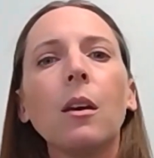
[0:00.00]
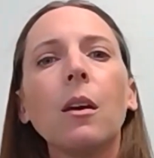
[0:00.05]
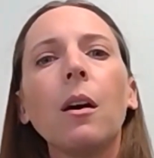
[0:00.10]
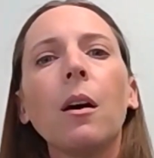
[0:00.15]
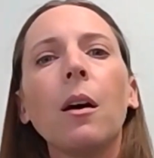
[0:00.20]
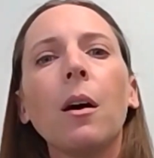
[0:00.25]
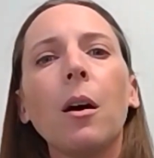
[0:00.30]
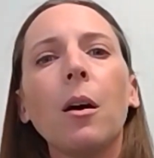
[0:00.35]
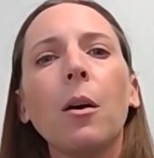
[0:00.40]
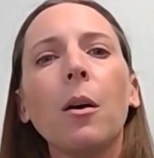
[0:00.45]

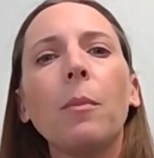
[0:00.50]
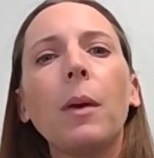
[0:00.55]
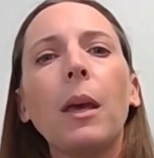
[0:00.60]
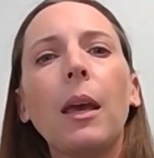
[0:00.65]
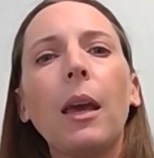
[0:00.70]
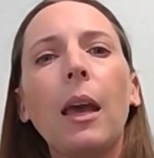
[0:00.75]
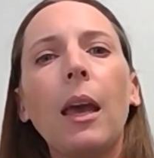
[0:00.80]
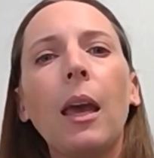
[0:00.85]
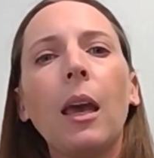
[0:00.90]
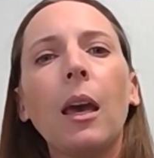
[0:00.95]

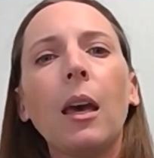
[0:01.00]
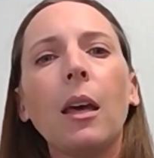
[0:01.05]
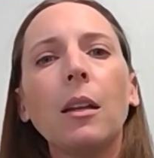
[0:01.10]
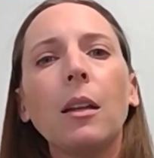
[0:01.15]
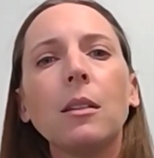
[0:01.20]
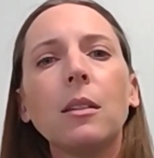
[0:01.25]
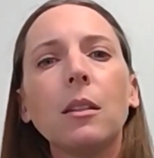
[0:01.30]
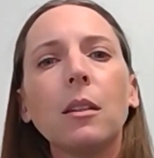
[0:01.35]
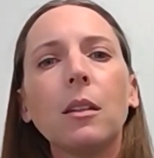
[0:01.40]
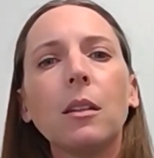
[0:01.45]

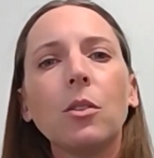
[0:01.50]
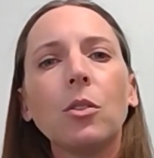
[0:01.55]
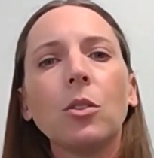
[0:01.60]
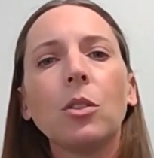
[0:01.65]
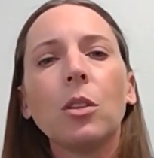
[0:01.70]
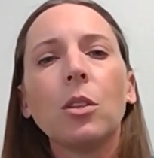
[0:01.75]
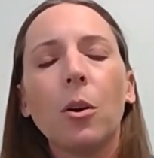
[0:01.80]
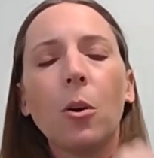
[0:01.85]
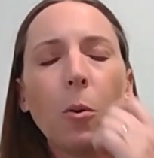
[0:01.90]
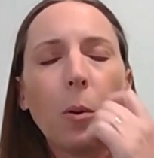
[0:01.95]
And
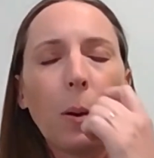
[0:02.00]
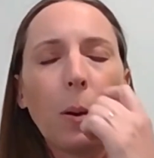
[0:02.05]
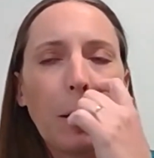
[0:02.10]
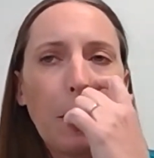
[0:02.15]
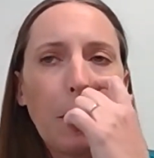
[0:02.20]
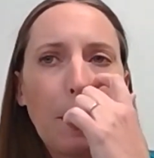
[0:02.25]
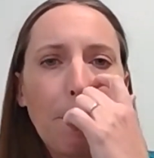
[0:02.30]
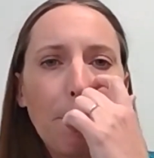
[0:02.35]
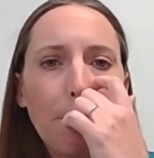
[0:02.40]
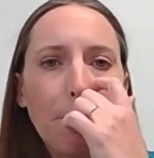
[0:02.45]
so
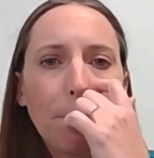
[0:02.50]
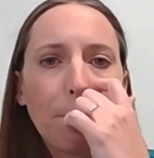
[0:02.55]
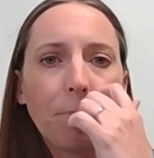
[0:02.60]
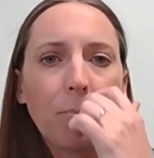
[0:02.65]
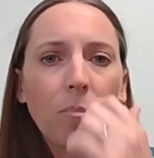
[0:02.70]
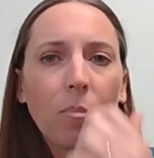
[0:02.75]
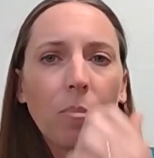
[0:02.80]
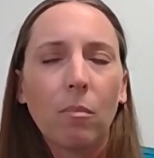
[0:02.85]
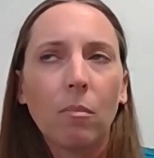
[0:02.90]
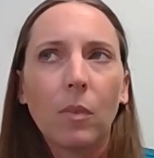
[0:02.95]

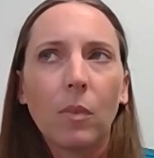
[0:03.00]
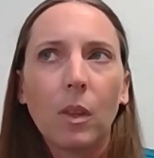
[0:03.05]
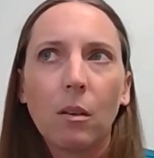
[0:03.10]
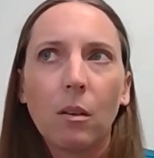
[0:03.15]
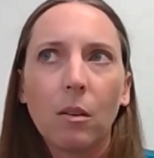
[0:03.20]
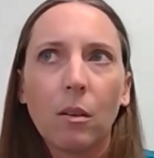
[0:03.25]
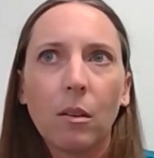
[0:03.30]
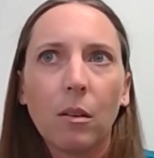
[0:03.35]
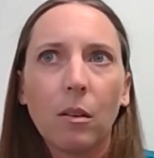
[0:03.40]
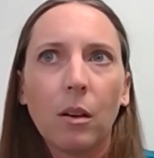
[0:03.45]

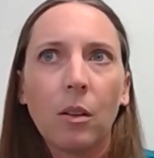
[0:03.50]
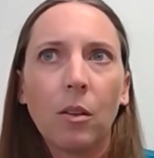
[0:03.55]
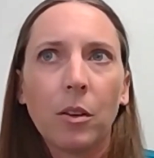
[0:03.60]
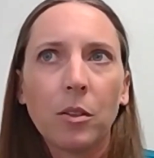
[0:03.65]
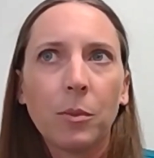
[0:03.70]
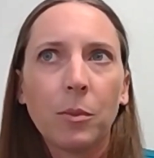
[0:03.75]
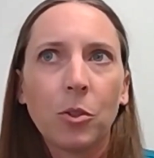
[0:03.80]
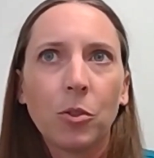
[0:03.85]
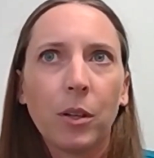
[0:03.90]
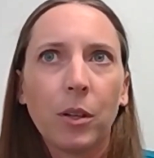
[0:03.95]
I
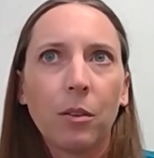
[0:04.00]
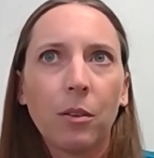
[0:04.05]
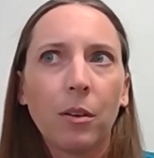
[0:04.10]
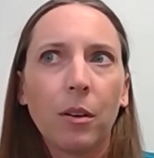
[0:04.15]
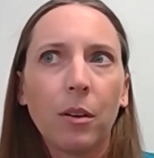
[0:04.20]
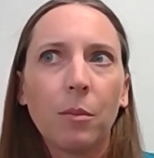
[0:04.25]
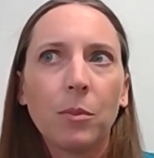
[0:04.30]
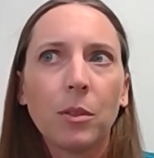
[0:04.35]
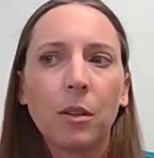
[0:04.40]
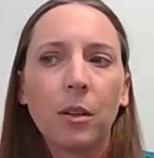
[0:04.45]
lost my train of thought,
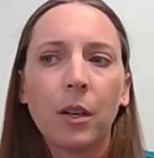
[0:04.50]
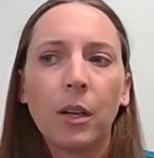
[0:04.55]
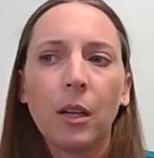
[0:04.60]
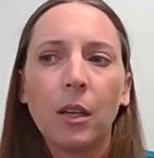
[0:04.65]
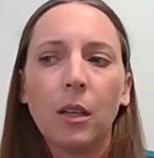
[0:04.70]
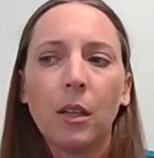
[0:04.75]
I'm sorry.